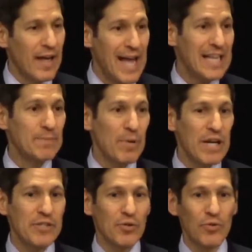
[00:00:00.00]

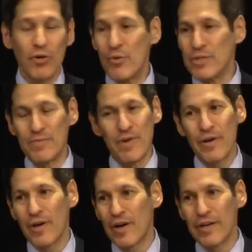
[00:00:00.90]
Exponential growth is
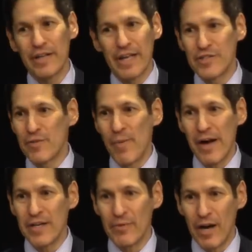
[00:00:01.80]
very hard to get your
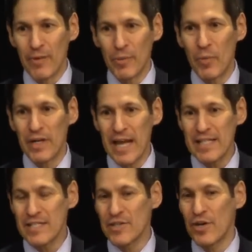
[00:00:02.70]
mind around, but when
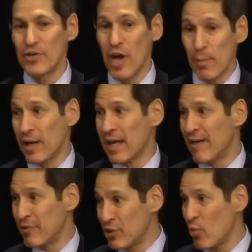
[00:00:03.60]
cases are doubling
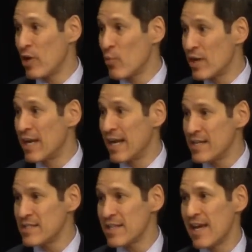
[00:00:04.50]
every 21
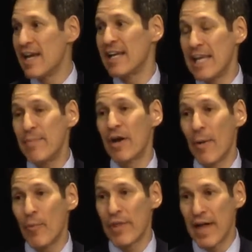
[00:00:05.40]
days, keeping
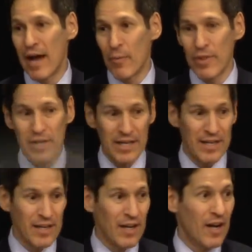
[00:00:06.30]
up with that with an
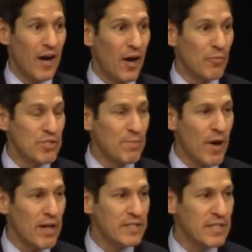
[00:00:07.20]
uh,
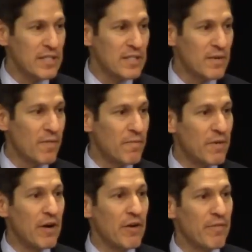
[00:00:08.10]
response is
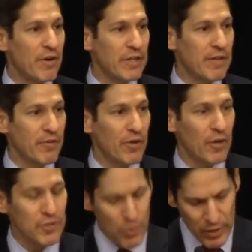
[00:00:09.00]
very, very
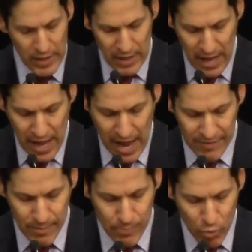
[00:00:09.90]
difficult. So we have
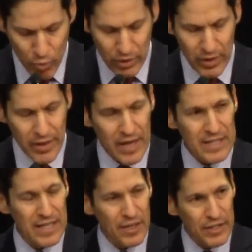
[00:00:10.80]
important things
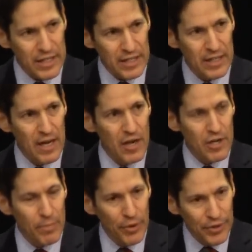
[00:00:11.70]
that are needed to
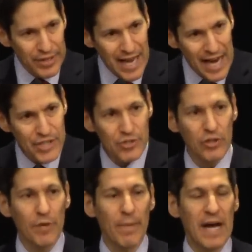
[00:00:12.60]
build national
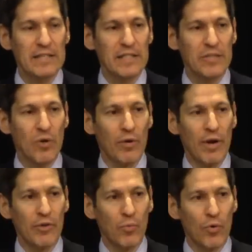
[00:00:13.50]
capacities all
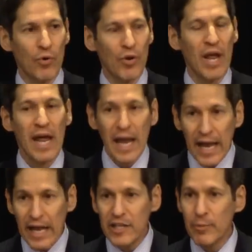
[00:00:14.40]
around the world
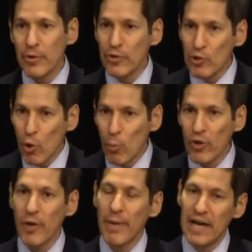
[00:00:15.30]
and to build global
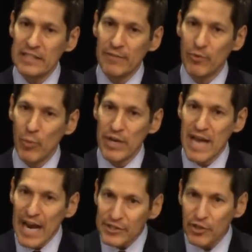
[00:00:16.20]
capacity for when
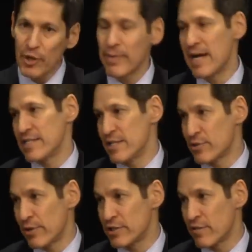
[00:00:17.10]
national capacities
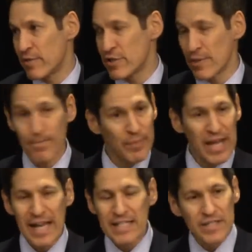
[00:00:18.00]
are insufficient.
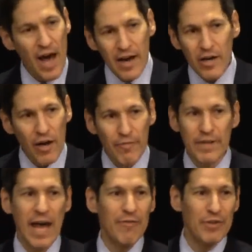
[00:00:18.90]
It's not enough
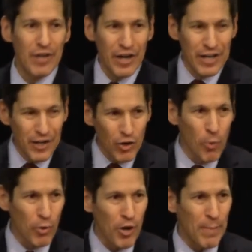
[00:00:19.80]
to have a, a
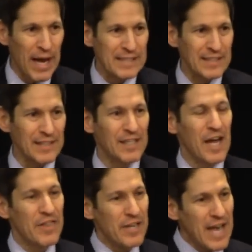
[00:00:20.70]
global capacity.
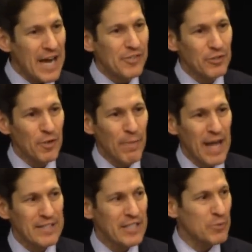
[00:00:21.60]
The national
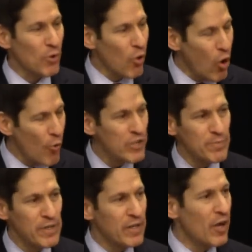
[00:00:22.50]
capacities will always
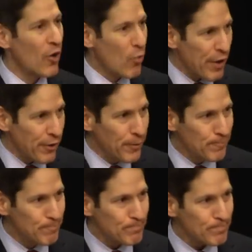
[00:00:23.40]
be quicker,
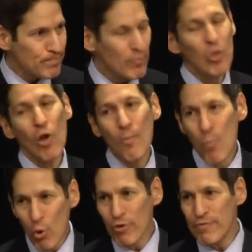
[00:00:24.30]

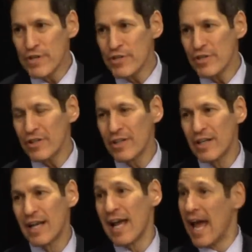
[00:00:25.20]
more efficient,
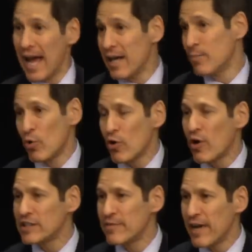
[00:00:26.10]
and more
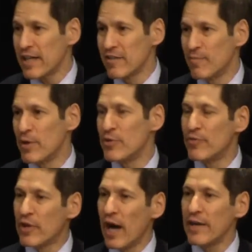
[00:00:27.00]
cost effective, but
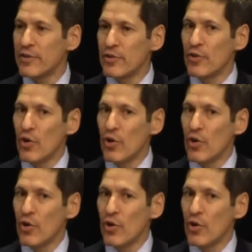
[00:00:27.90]
you've got to